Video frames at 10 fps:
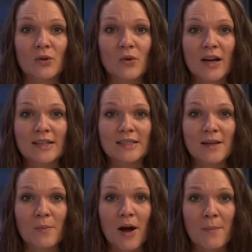US
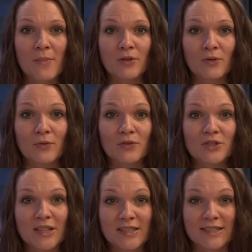Department of
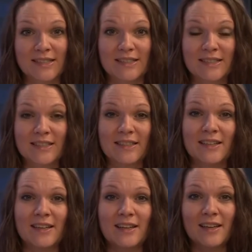Justice.
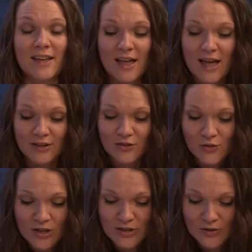And
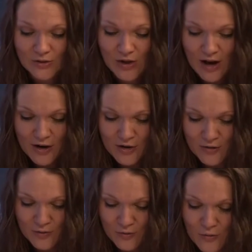Russell, are
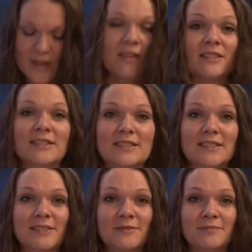you with us?